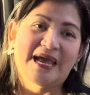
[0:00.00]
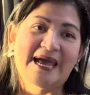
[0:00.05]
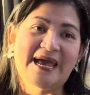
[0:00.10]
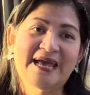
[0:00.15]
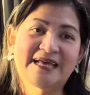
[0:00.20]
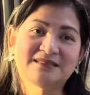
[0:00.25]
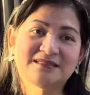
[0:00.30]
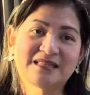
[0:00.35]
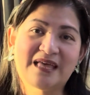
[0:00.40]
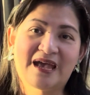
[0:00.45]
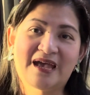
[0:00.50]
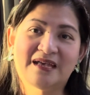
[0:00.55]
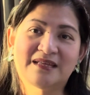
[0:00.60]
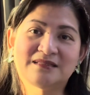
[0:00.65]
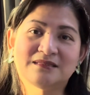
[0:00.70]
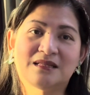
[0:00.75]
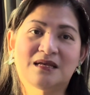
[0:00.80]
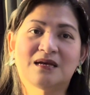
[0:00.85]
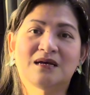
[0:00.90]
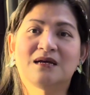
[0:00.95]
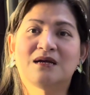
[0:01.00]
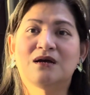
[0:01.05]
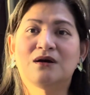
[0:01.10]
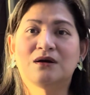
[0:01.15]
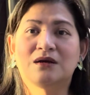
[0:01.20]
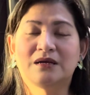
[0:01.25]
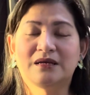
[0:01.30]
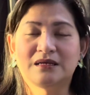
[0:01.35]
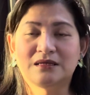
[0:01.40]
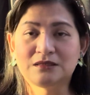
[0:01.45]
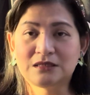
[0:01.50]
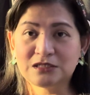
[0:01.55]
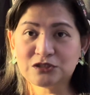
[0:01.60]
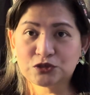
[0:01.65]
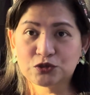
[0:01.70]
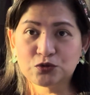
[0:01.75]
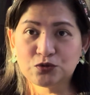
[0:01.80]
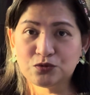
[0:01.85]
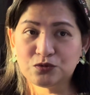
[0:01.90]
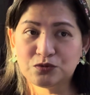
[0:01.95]
and then
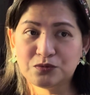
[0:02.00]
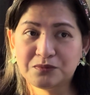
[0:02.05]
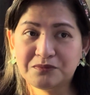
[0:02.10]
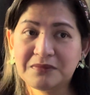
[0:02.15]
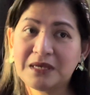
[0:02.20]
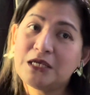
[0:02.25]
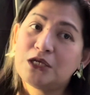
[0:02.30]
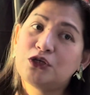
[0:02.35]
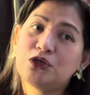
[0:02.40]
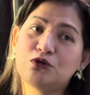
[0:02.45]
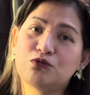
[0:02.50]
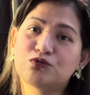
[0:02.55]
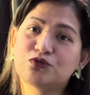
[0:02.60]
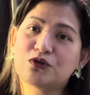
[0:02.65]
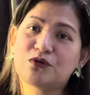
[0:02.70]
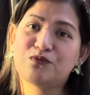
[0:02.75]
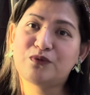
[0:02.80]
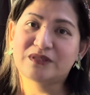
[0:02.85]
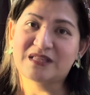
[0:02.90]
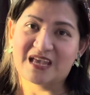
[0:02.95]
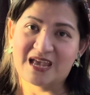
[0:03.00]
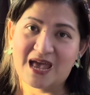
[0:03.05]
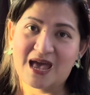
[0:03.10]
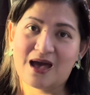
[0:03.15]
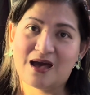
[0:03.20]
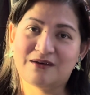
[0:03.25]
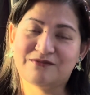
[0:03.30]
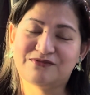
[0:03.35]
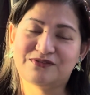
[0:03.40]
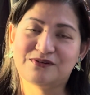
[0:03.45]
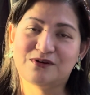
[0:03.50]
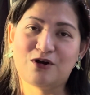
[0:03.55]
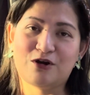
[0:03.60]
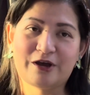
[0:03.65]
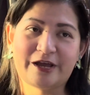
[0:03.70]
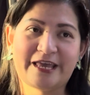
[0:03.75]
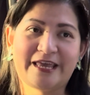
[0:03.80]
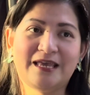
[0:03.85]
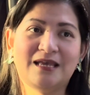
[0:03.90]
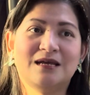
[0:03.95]
to make use of what I have.
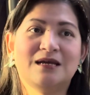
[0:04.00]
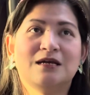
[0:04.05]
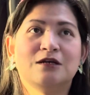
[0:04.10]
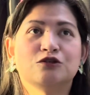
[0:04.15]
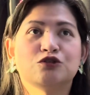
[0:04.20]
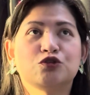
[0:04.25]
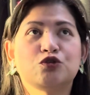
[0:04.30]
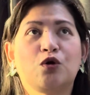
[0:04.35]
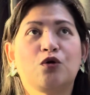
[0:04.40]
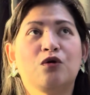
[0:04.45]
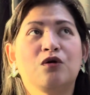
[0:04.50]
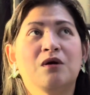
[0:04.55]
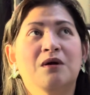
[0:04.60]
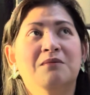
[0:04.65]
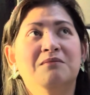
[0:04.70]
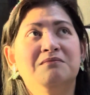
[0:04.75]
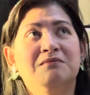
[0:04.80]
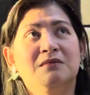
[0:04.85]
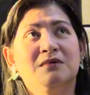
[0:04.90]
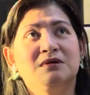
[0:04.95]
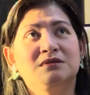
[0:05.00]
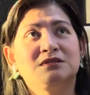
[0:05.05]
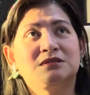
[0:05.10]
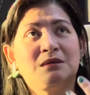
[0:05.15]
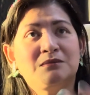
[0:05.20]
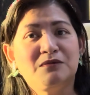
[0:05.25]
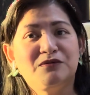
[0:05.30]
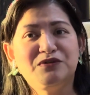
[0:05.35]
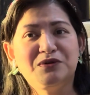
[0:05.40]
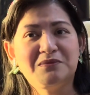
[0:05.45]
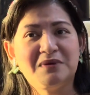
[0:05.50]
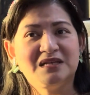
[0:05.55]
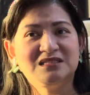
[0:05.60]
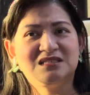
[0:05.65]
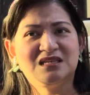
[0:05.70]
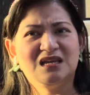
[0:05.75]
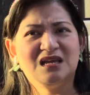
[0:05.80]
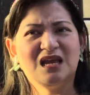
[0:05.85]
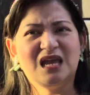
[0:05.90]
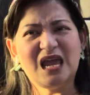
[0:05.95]
Okay? So, some of you might
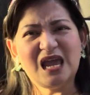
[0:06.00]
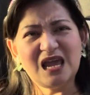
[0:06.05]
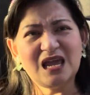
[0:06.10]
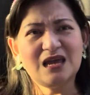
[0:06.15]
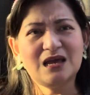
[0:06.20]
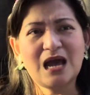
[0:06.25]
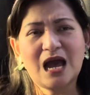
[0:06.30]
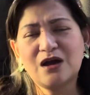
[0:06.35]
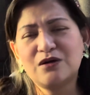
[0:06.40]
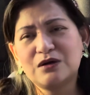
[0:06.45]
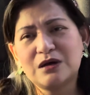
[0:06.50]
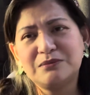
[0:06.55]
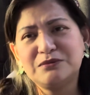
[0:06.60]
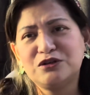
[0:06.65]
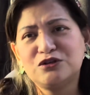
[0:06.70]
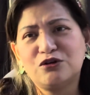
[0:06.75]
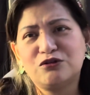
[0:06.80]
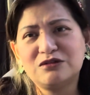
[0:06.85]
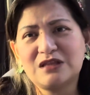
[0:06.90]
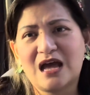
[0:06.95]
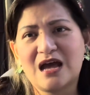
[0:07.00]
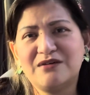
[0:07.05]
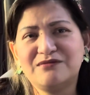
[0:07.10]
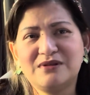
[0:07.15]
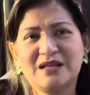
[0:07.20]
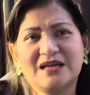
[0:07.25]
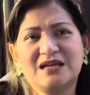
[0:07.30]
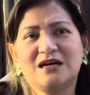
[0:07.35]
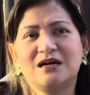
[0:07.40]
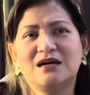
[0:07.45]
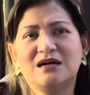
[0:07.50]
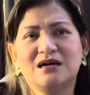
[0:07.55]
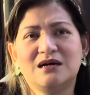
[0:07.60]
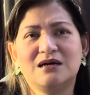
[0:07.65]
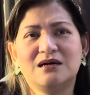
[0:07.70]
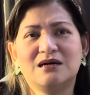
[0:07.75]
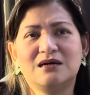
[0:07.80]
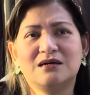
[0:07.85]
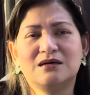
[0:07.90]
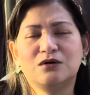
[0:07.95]
say, hey, how come you don't have like
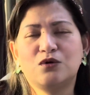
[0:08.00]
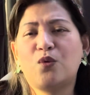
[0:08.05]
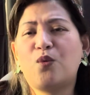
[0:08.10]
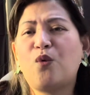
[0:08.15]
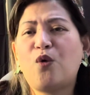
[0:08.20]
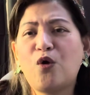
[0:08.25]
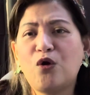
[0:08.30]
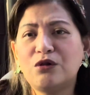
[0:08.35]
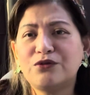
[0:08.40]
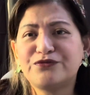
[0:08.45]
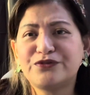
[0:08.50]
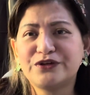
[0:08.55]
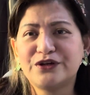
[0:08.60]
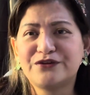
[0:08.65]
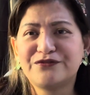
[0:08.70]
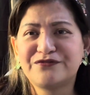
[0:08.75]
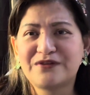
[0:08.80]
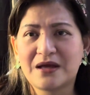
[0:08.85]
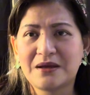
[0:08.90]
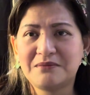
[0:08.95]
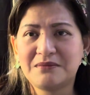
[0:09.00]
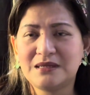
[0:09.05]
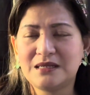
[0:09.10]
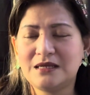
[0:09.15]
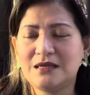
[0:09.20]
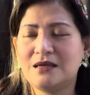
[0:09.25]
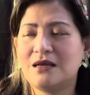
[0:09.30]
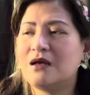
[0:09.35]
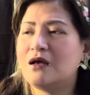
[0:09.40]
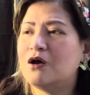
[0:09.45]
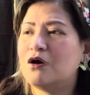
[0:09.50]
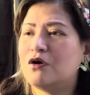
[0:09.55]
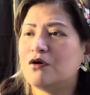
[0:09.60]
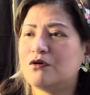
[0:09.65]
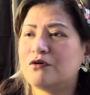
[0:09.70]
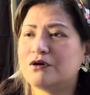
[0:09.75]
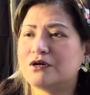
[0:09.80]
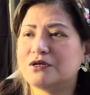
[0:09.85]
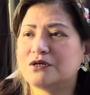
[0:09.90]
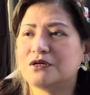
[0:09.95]
a goal for your family
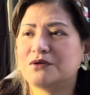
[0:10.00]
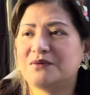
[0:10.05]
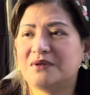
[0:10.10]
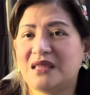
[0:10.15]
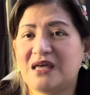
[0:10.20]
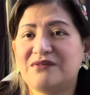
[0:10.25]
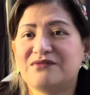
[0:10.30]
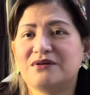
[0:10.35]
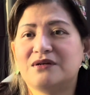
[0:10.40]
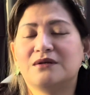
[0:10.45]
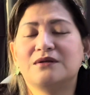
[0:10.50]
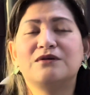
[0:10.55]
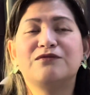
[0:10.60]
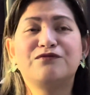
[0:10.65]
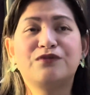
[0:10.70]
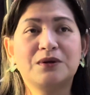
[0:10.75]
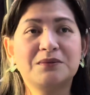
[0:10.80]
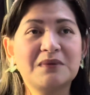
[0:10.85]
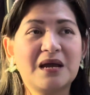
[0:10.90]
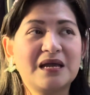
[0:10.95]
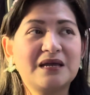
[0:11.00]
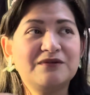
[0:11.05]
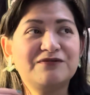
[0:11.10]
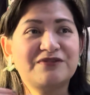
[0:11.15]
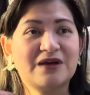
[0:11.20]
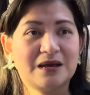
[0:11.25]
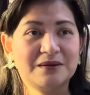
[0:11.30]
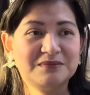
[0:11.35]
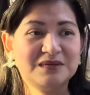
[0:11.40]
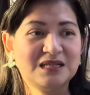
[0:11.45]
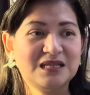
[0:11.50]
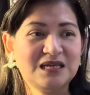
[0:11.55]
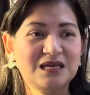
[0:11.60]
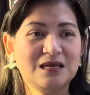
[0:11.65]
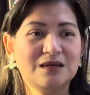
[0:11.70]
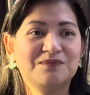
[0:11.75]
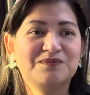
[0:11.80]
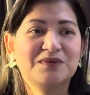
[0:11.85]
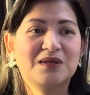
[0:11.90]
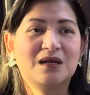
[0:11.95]
or, or whatever? For my
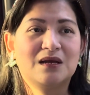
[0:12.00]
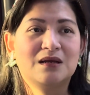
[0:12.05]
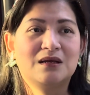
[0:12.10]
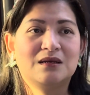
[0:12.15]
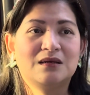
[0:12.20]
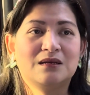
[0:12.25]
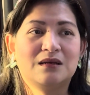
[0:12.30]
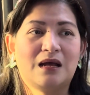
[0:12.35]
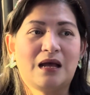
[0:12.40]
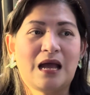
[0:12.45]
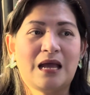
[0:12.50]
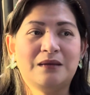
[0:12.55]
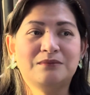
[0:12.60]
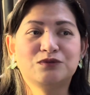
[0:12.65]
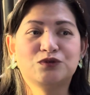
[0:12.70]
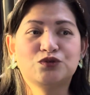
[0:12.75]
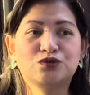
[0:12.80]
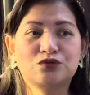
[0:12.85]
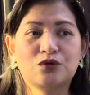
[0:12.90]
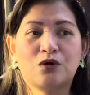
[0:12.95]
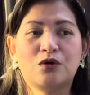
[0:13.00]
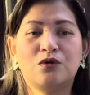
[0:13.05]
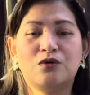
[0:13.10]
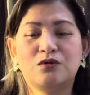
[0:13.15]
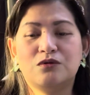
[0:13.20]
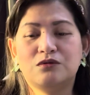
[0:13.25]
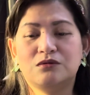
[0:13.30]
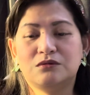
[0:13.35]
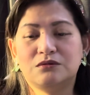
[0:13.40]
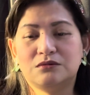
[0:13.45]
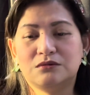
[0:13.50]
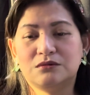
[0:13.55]
family, I'm so,